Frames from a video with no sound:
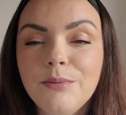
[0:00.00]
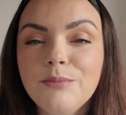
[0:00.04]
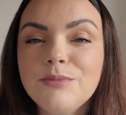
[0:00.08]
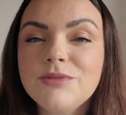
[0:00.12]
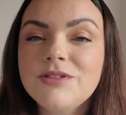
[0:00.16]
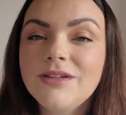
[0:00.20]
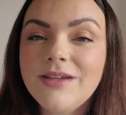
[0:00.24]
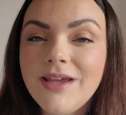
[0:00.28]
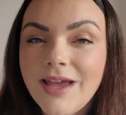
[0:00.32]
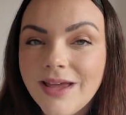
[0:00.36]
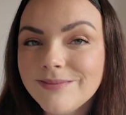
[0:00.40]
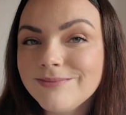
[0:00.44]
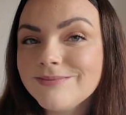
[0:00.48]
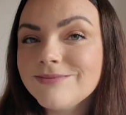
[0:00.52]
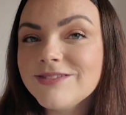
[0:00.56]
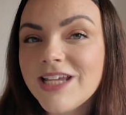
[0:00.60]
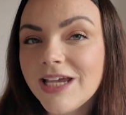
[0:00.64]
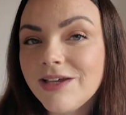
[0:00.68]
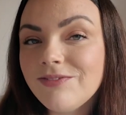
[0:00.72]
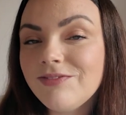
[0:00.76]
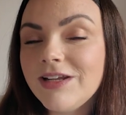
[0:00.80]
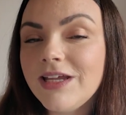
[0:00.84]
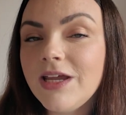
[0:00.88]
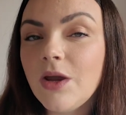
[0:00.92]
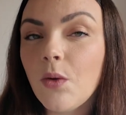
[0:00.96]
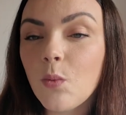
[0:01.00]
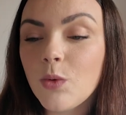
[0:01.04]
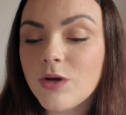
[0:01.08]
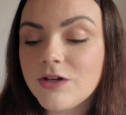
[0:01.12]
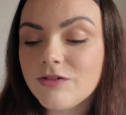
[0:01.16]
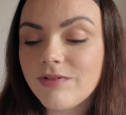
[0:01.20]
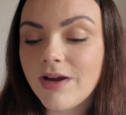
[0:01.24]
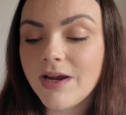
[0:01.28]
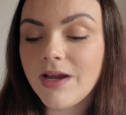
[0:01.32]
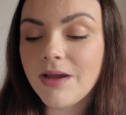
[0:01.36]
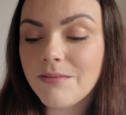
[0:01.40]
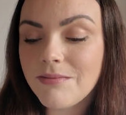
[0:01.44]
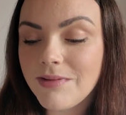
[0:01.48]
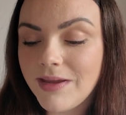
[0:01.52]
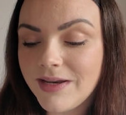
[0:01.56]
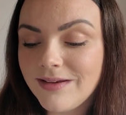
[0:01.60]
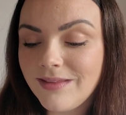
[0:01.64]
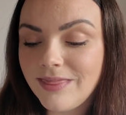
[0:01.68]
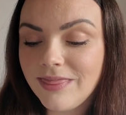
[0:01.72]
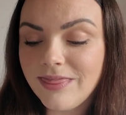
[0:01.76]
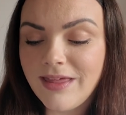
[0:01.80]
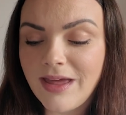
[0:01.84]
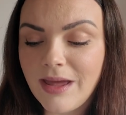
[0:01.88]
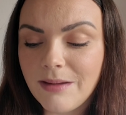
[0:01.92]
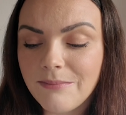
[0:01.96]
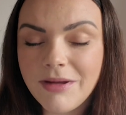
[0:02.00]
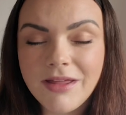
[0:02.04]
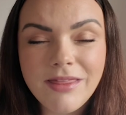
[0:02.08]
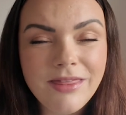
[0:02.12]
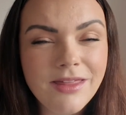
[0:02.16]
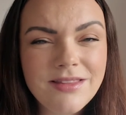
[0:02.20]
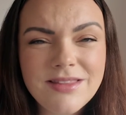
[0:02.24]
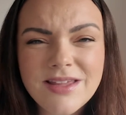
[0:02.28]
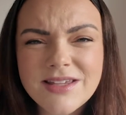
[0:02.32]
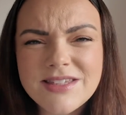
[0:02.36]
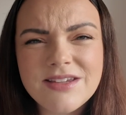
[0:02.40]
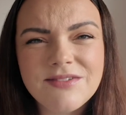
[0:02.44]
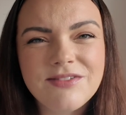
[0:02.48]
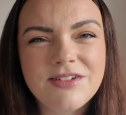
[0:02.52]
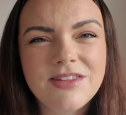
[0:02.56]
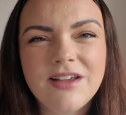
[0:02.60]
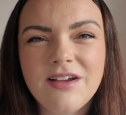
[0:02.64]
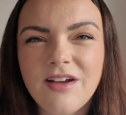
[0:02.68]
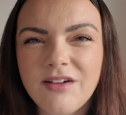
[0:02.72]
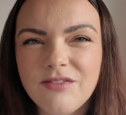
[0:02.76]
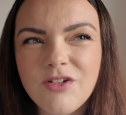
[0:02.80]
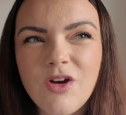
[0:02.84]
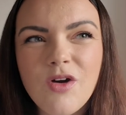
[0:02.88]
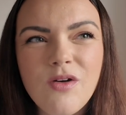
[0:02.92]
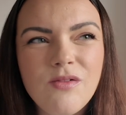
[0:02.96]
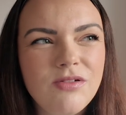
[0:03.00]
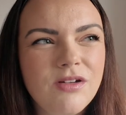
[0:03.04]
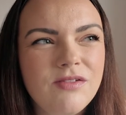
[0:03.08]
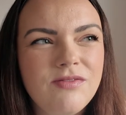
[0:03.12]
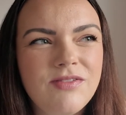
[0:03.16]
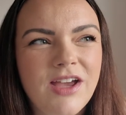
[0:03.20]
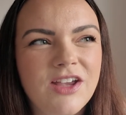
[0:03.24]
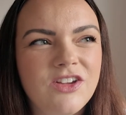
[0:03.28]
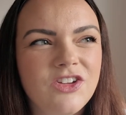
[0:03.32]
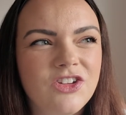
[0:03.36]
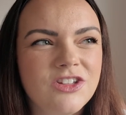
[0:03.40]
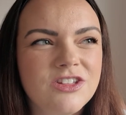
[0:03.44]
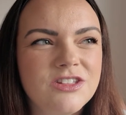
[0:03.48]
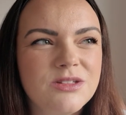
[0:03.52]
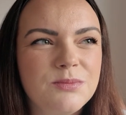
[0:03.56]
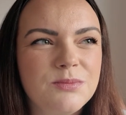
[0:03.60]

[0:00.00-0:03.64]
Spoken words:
So yeah, definitely would recommend them. I think that's everything I've got for fashion,